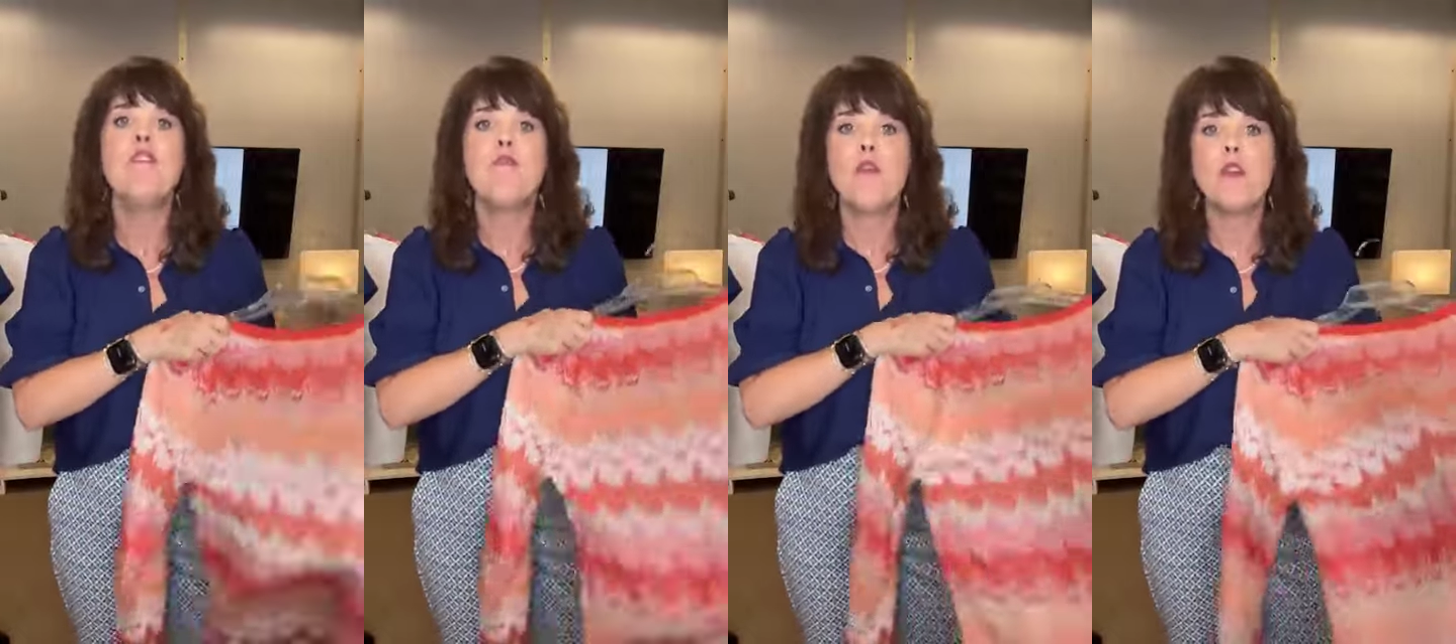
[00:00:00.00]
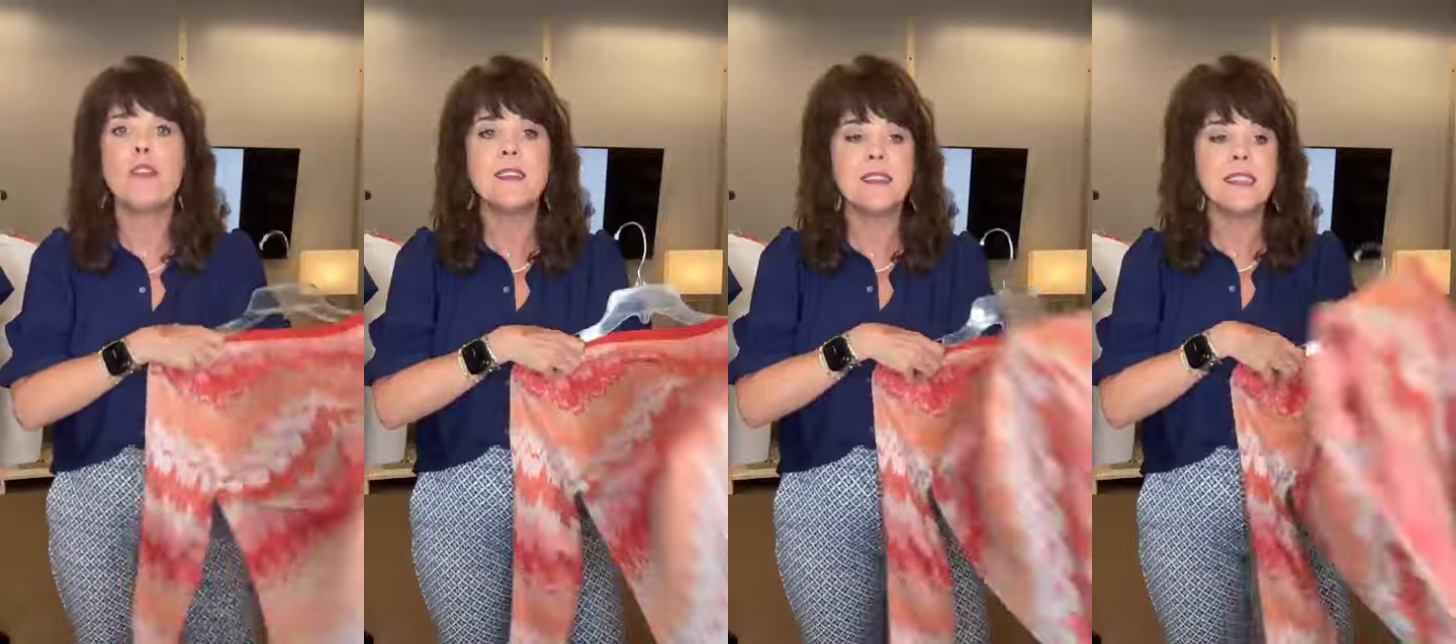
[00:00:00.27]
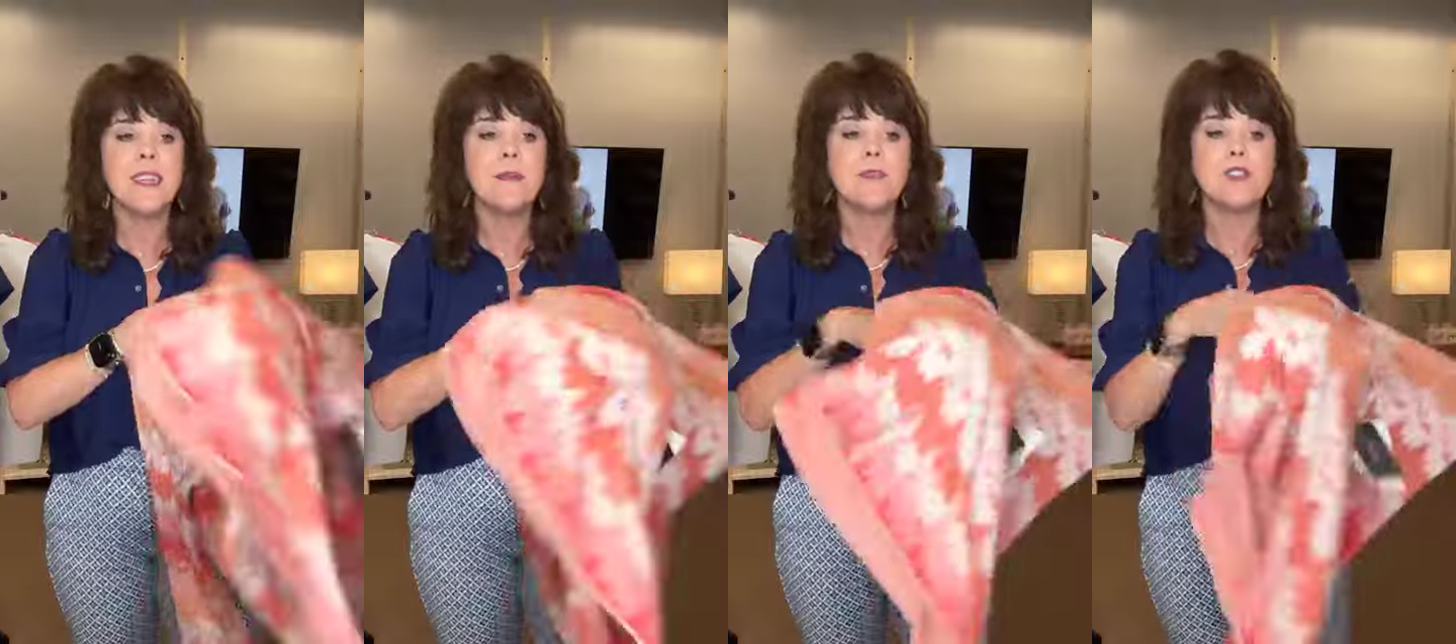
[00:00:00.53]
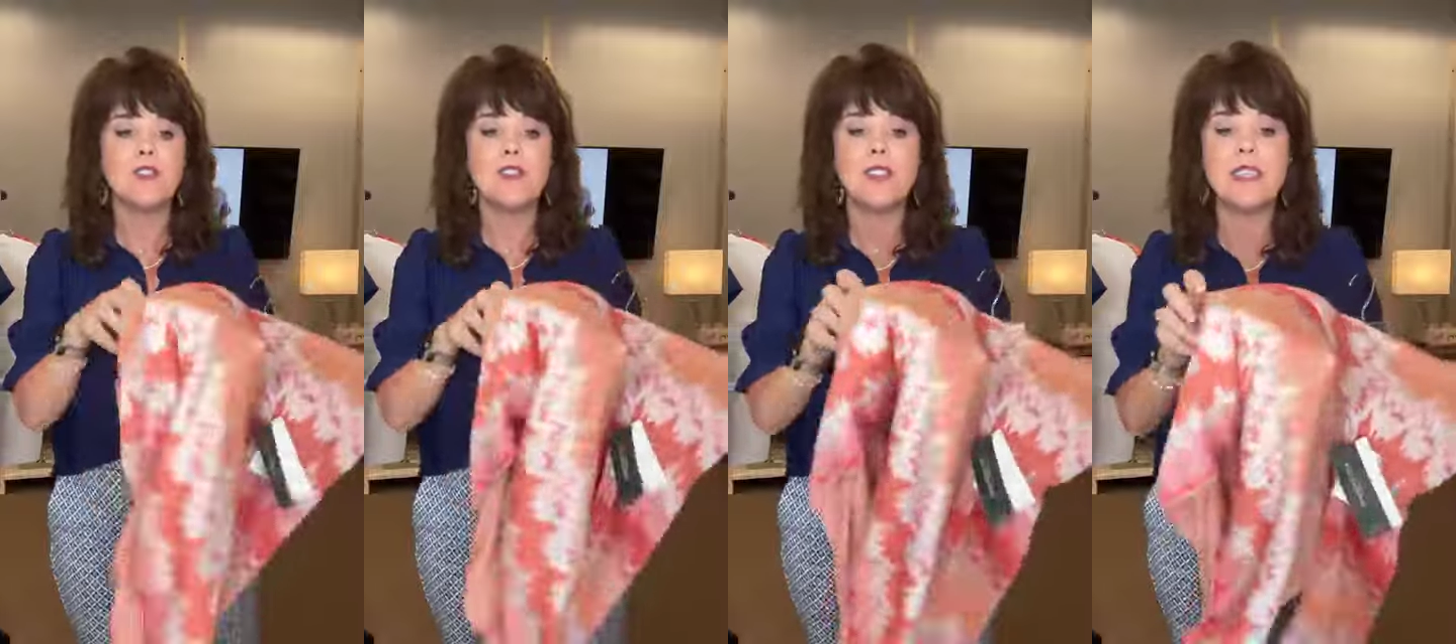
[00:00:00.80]
for the
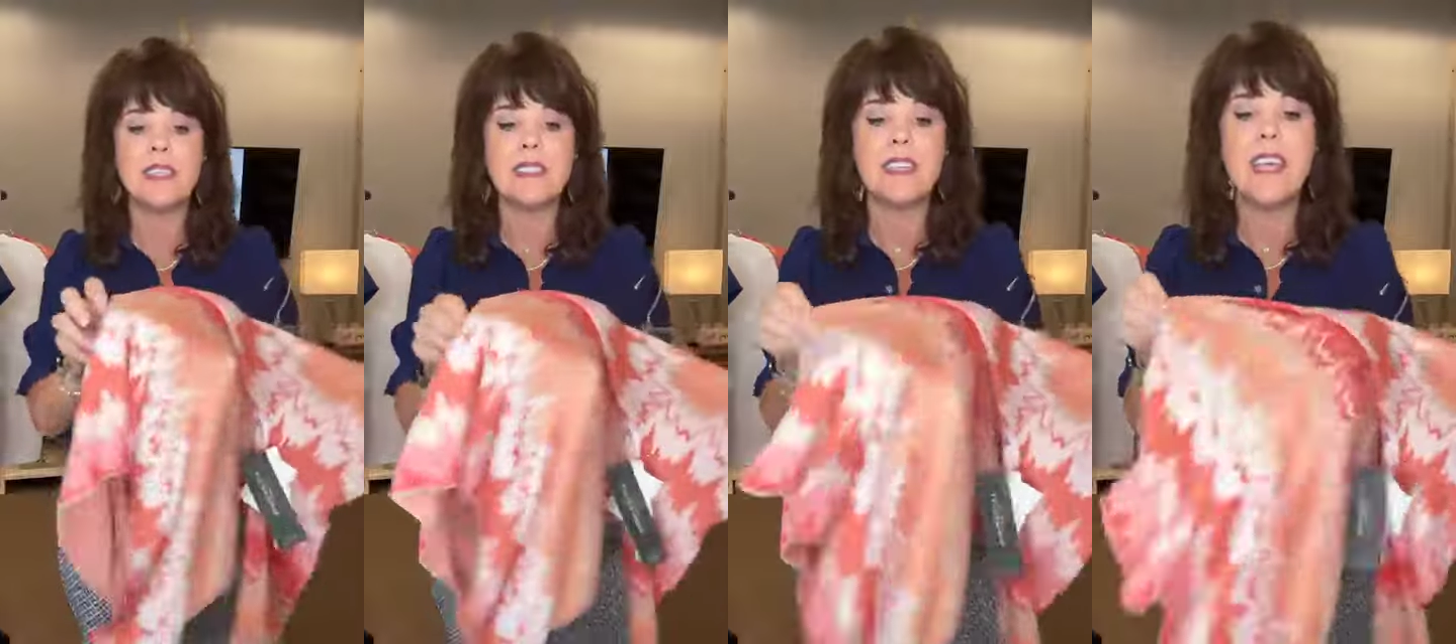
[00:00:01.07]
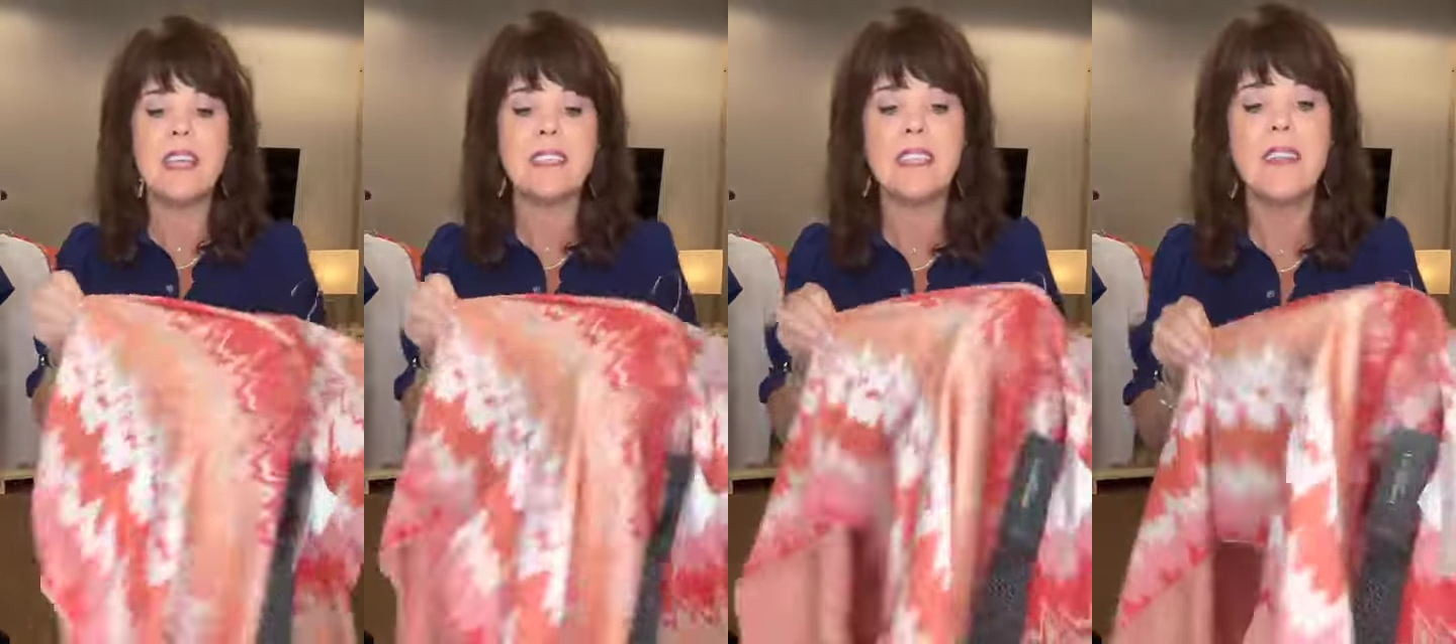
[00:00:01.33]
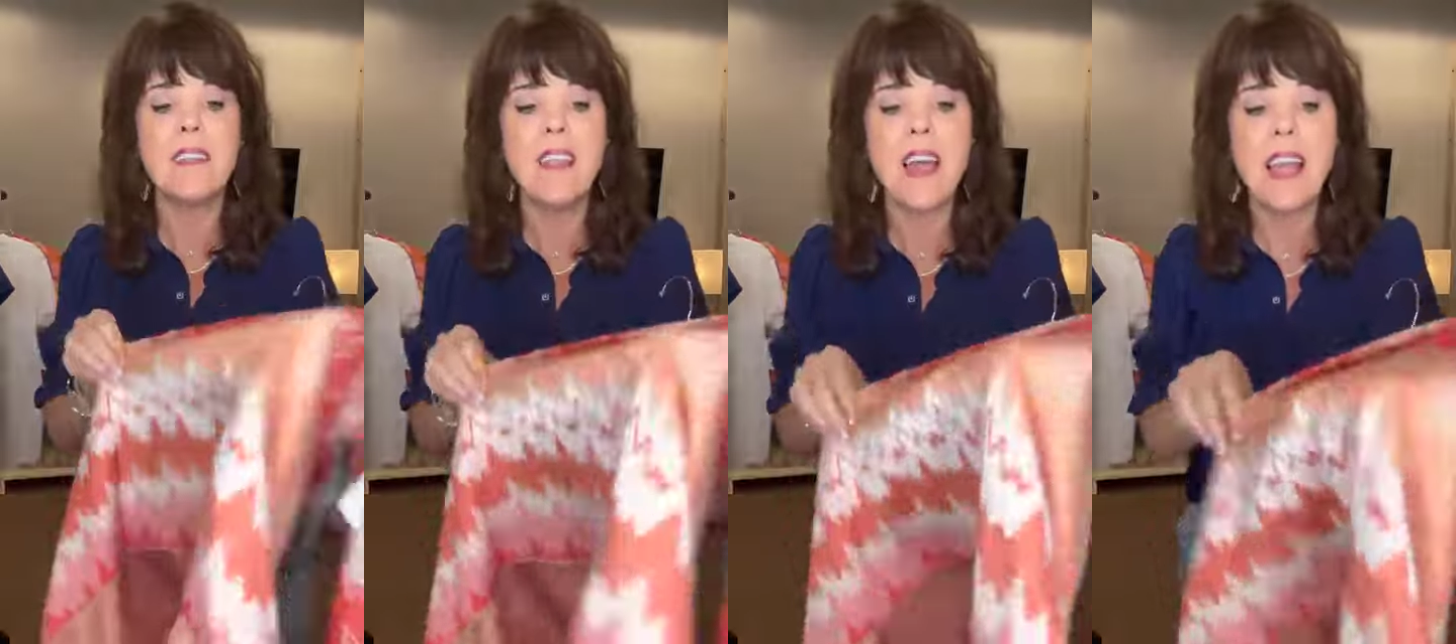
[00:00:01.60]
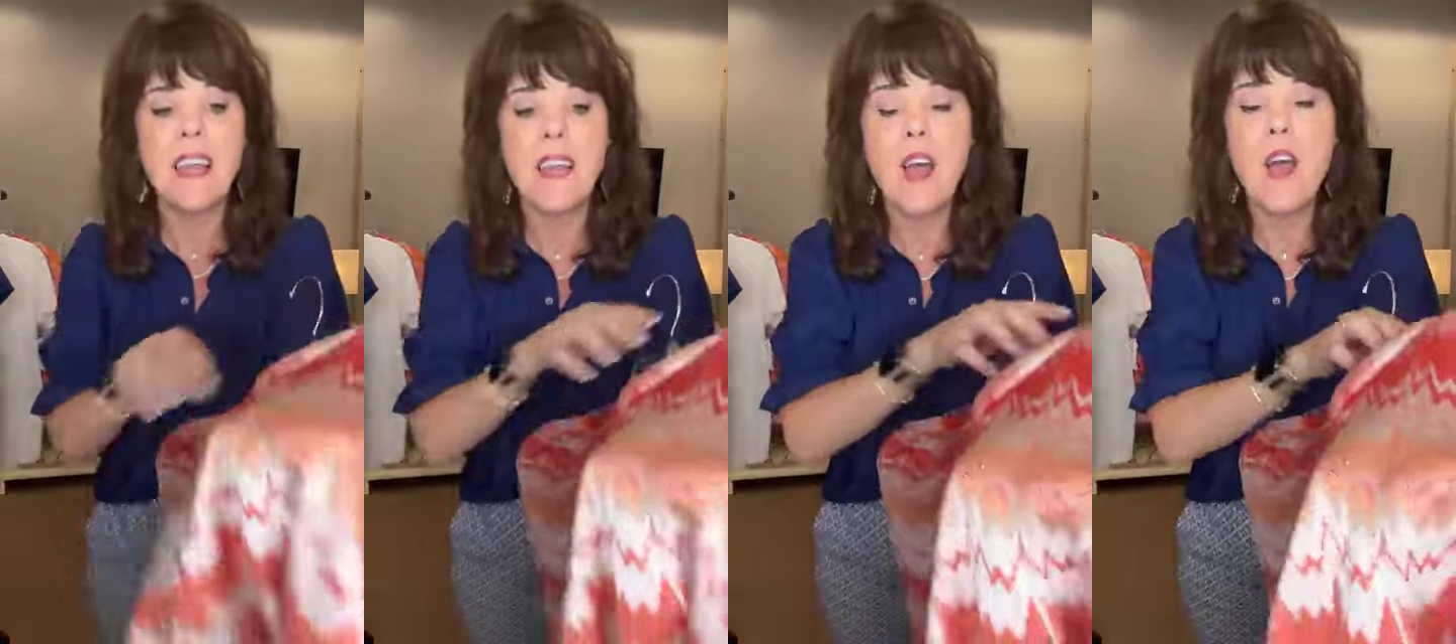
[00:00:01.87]
seamstresses to
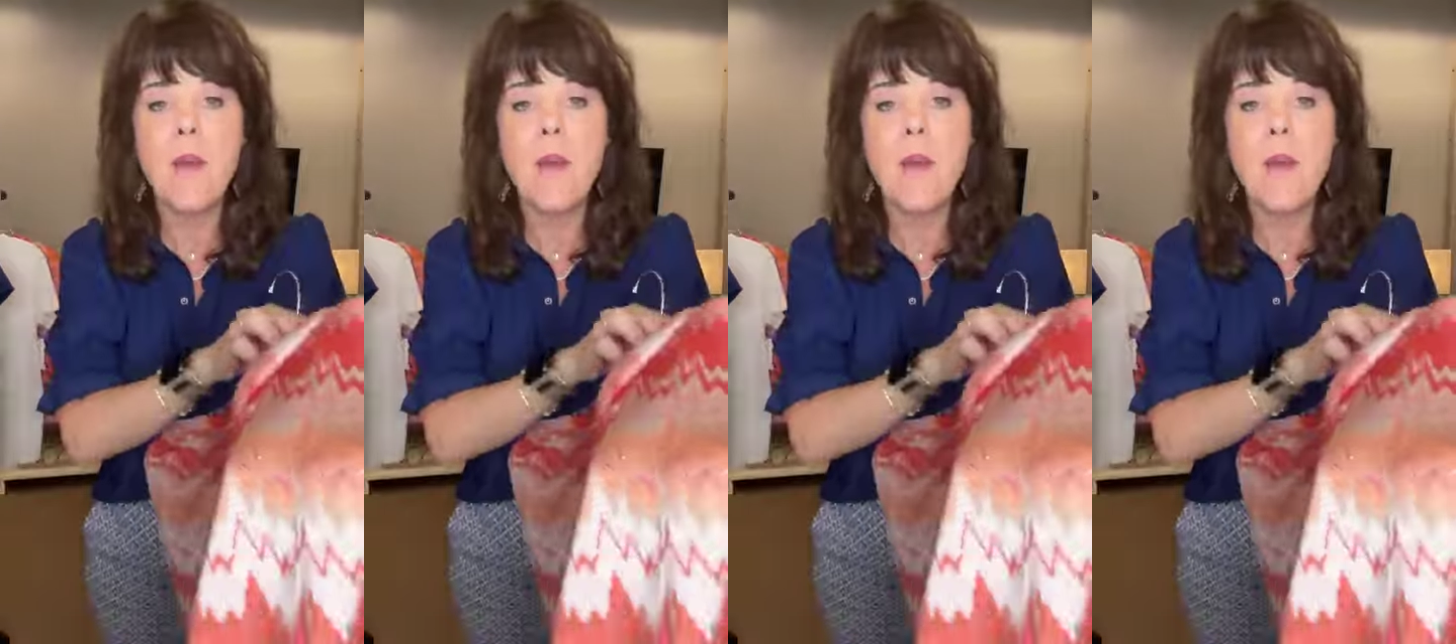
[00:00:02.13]
line